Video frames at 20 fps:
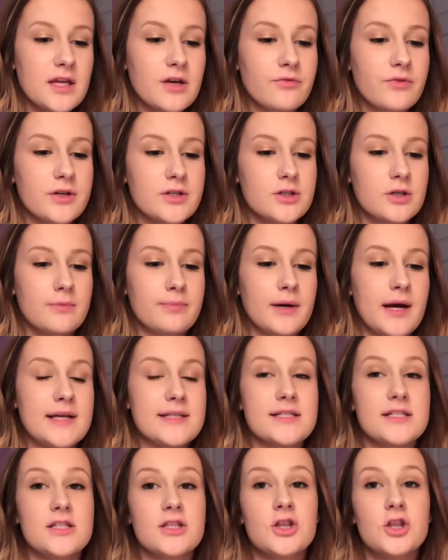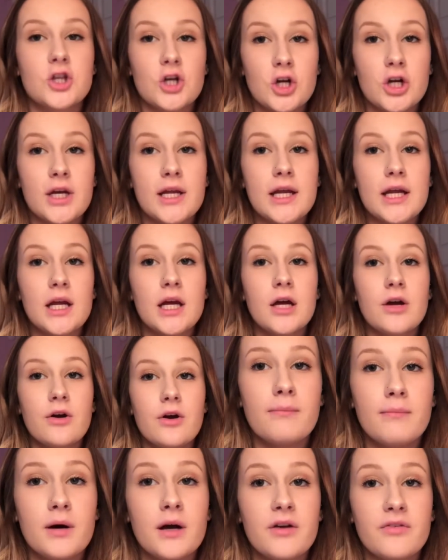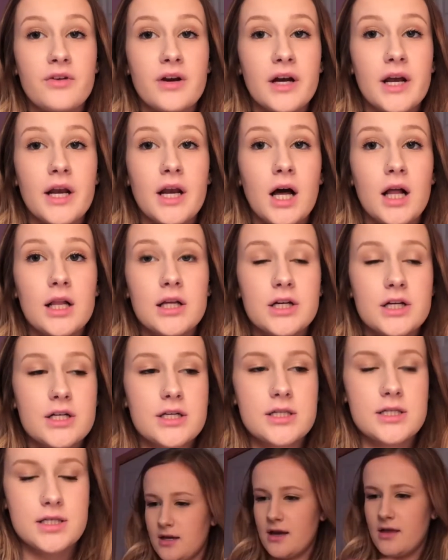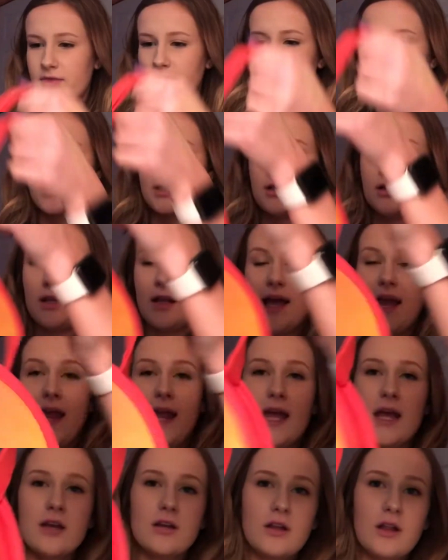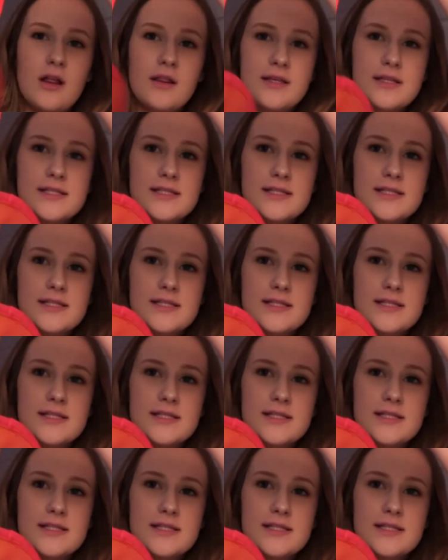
the original price is $30 motherfucking dollars. And there's a little handle on the